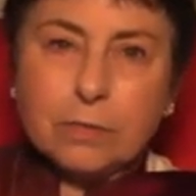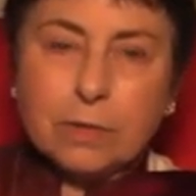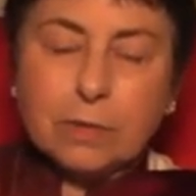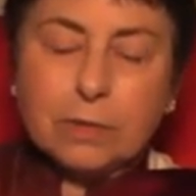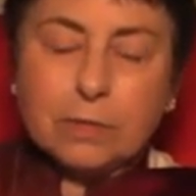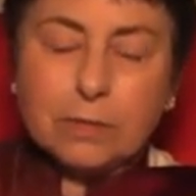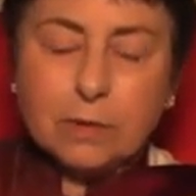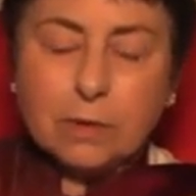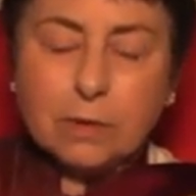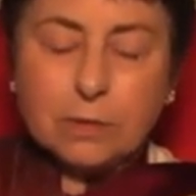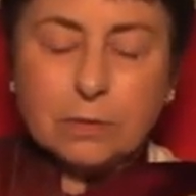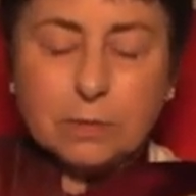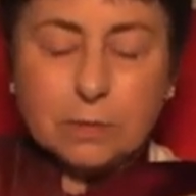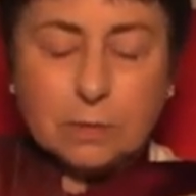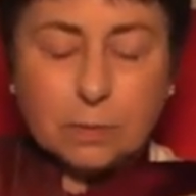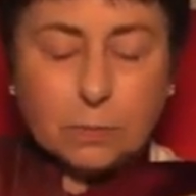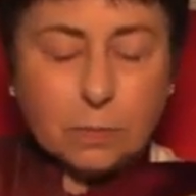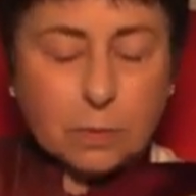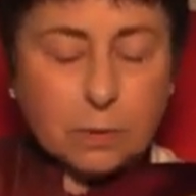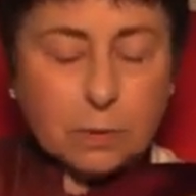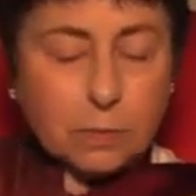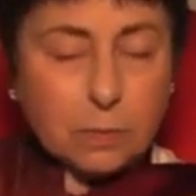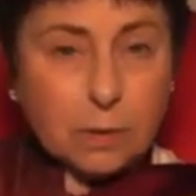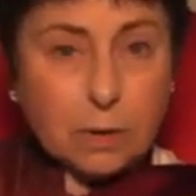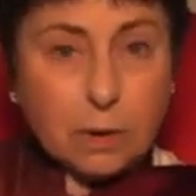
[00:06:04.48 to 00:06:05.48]
It's also
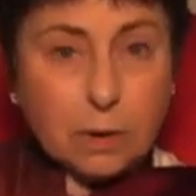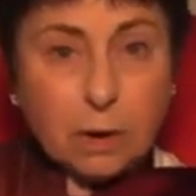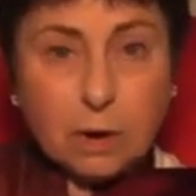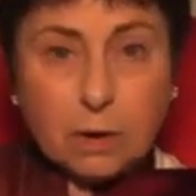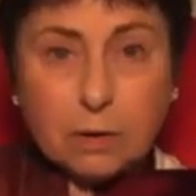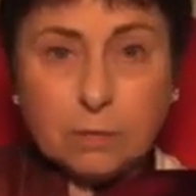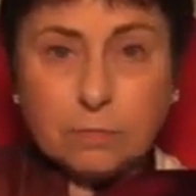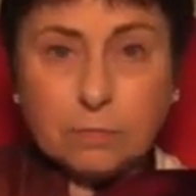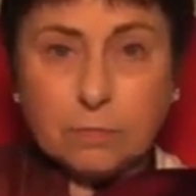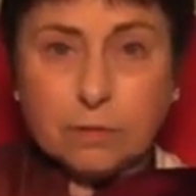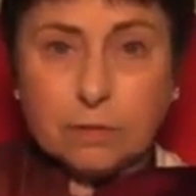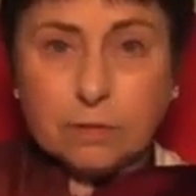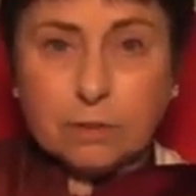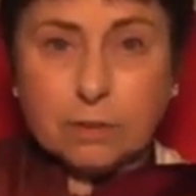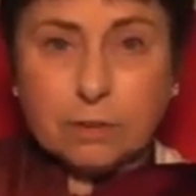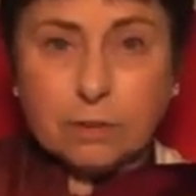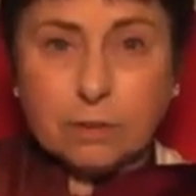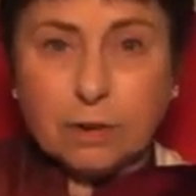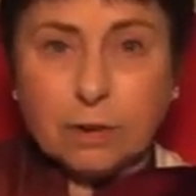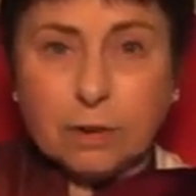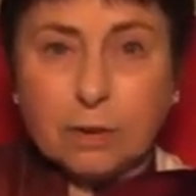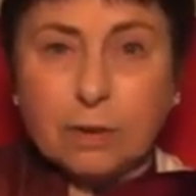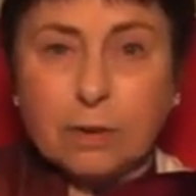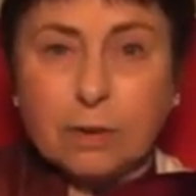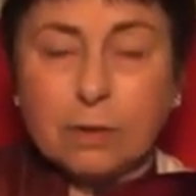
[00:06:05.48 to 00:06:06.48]
what we offer
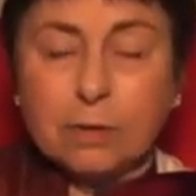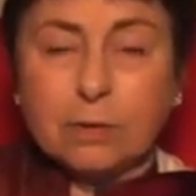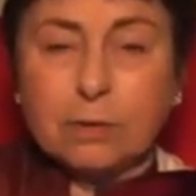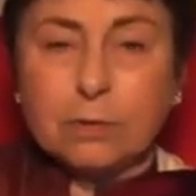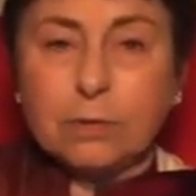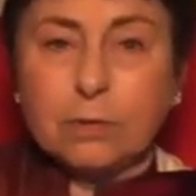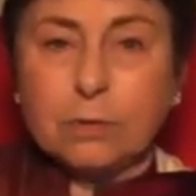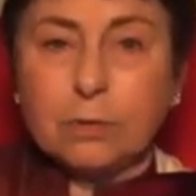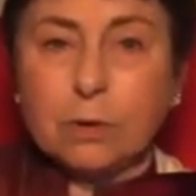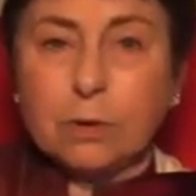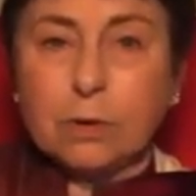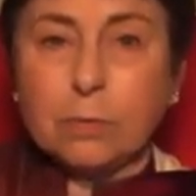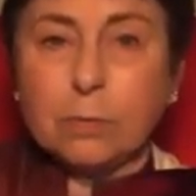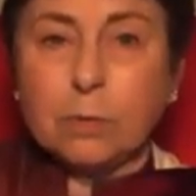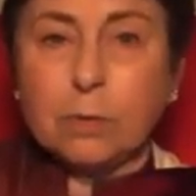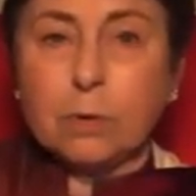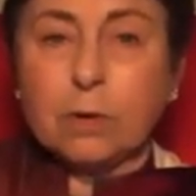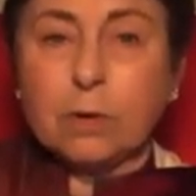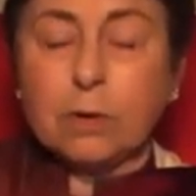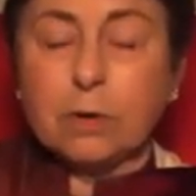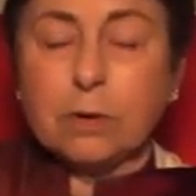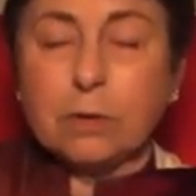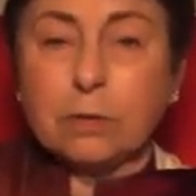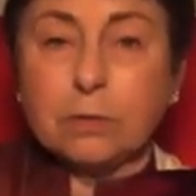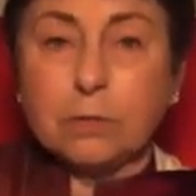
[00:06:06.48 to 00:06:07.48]
to our
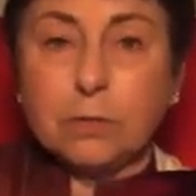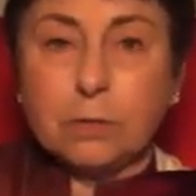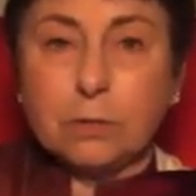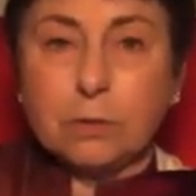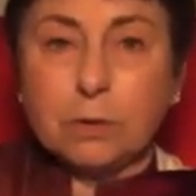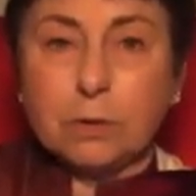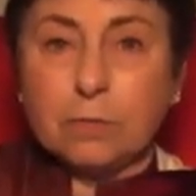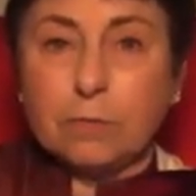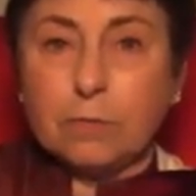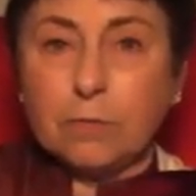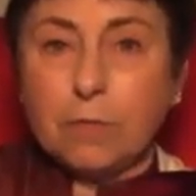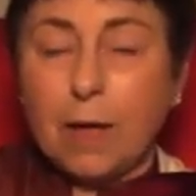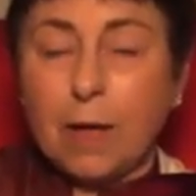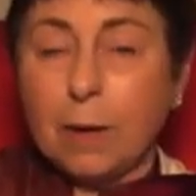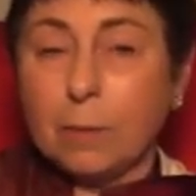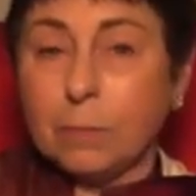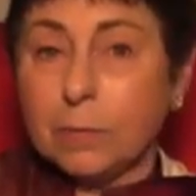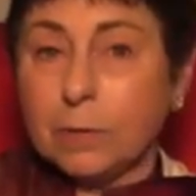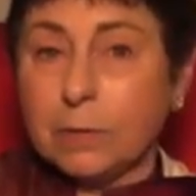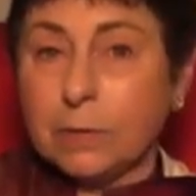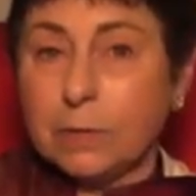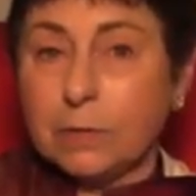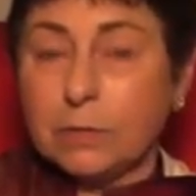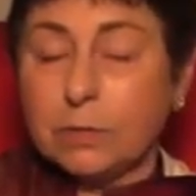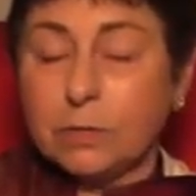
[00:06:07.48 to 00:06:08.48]
world, to our
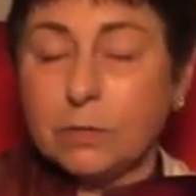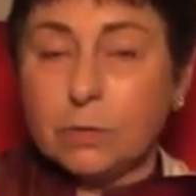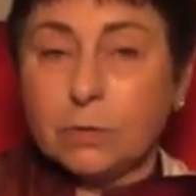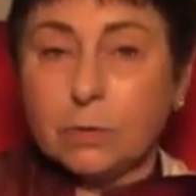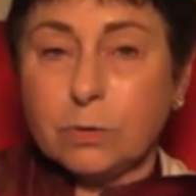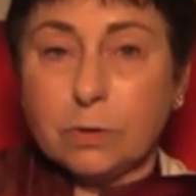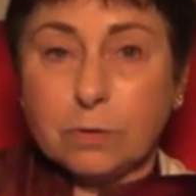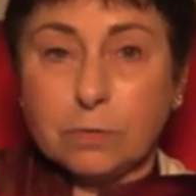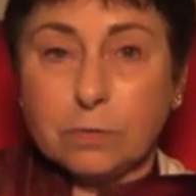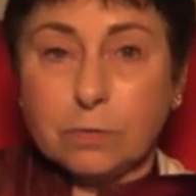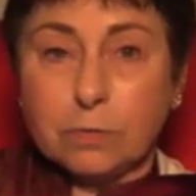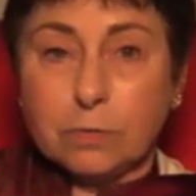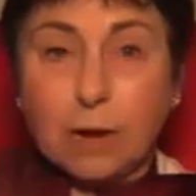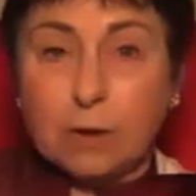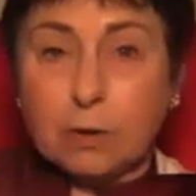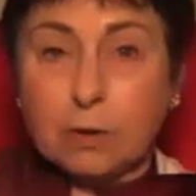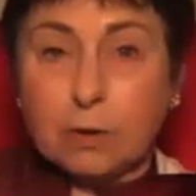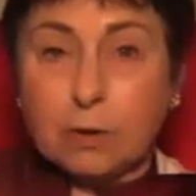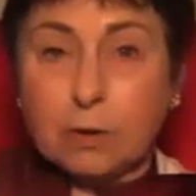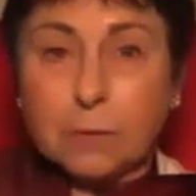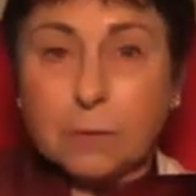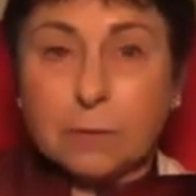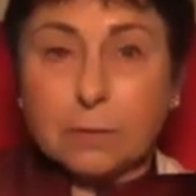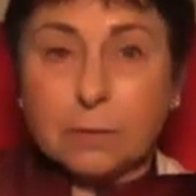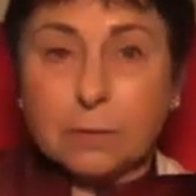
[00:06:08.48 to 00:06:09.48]
families, to our
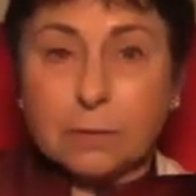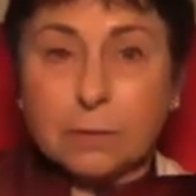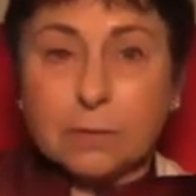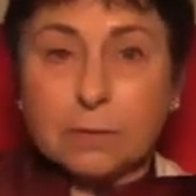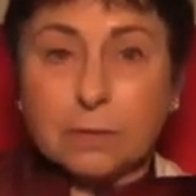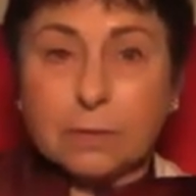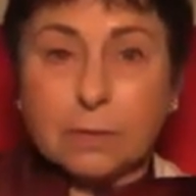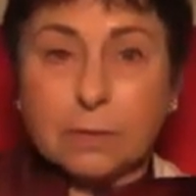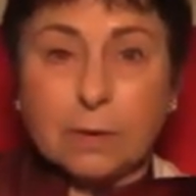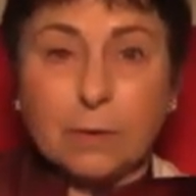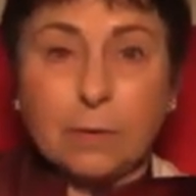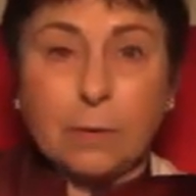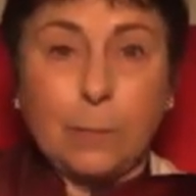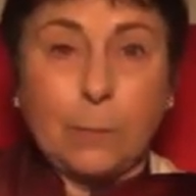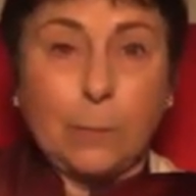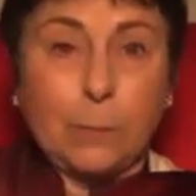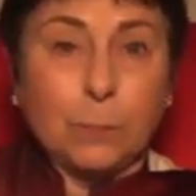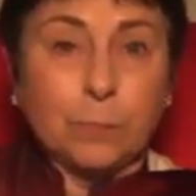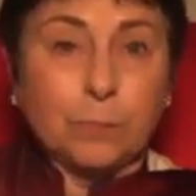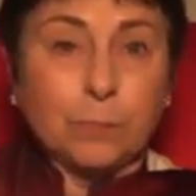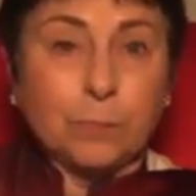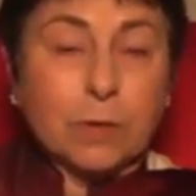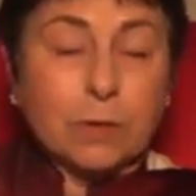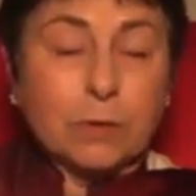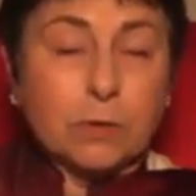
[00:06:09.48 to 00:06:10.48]
environment,
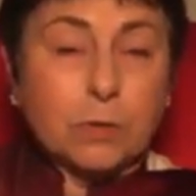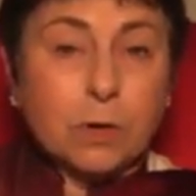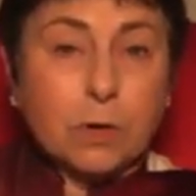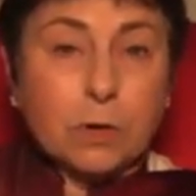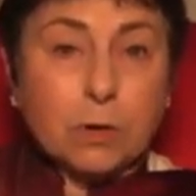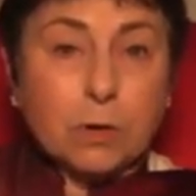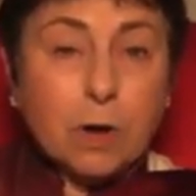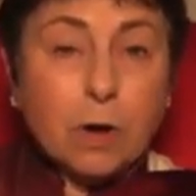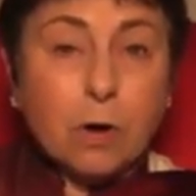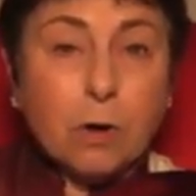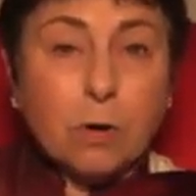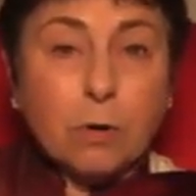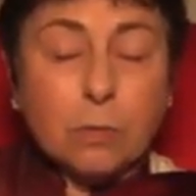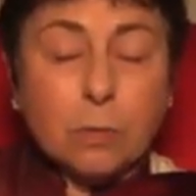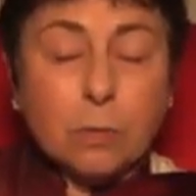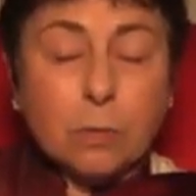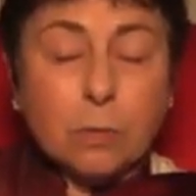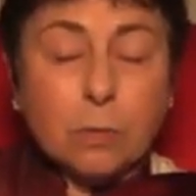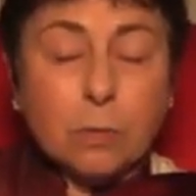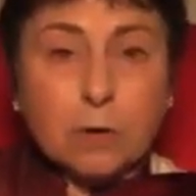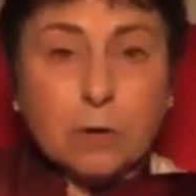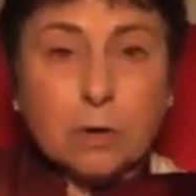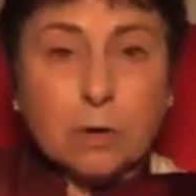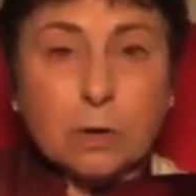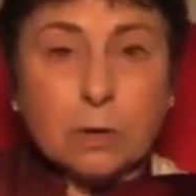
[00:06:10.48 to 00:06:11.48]
to our
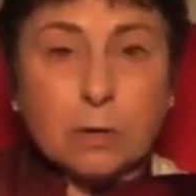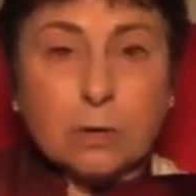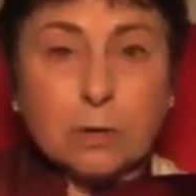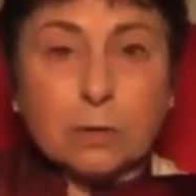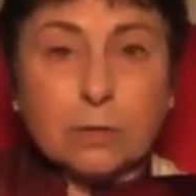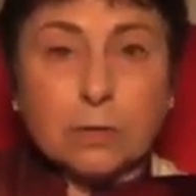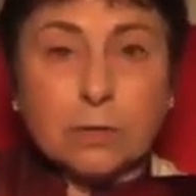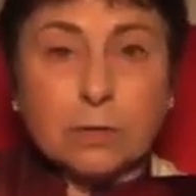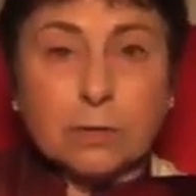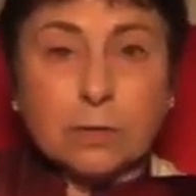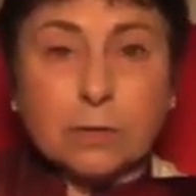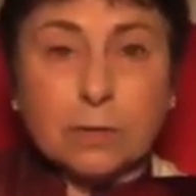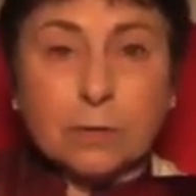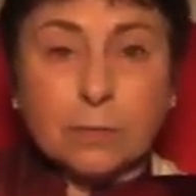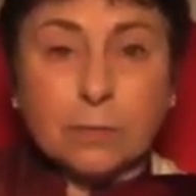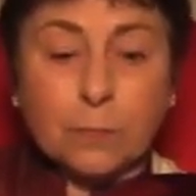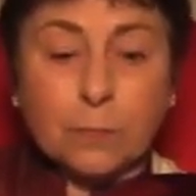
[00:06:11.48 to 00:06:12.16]
coworkers.